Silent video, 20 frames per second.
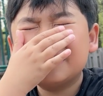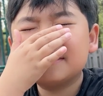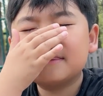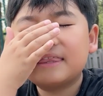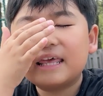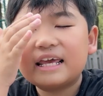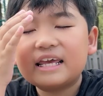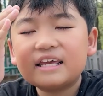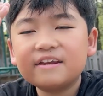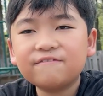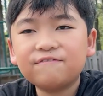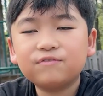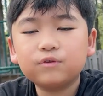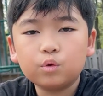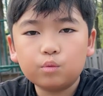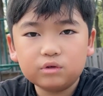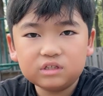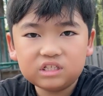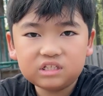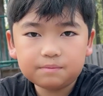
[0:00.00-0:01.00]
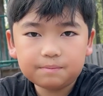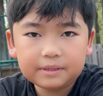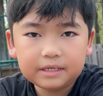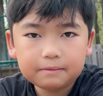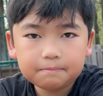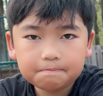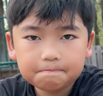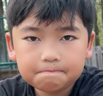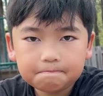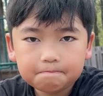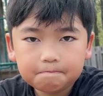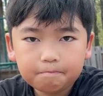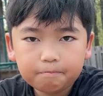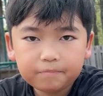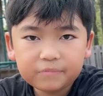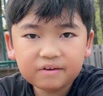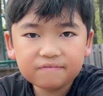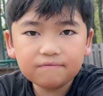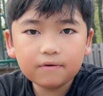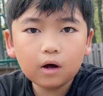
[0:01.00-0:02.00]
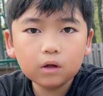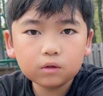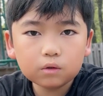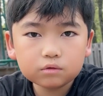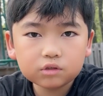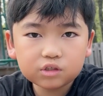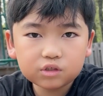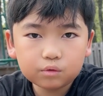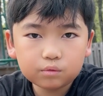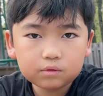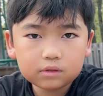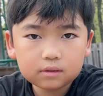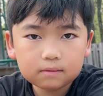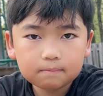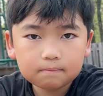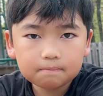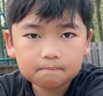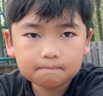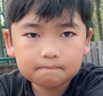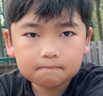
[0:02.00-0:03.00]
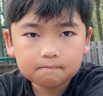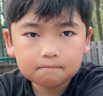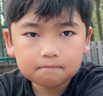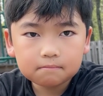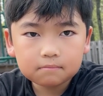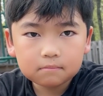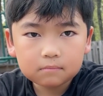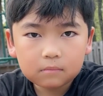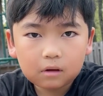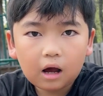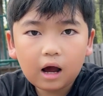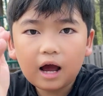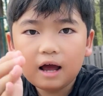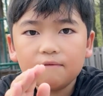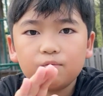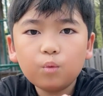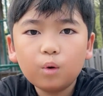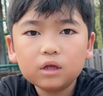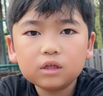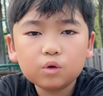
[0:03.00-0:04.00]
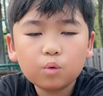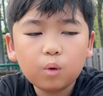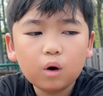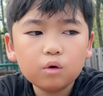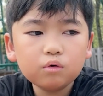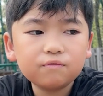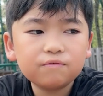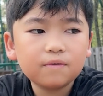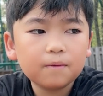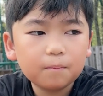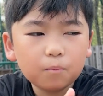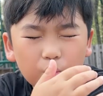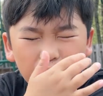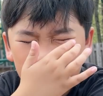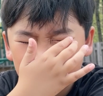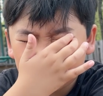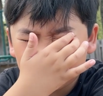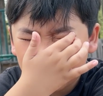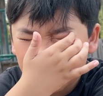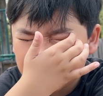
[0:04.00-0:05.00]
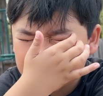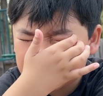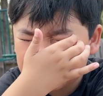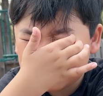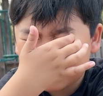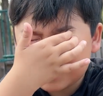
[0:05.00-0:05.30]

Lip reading: influenced me to follow suit. I have one quote from one of my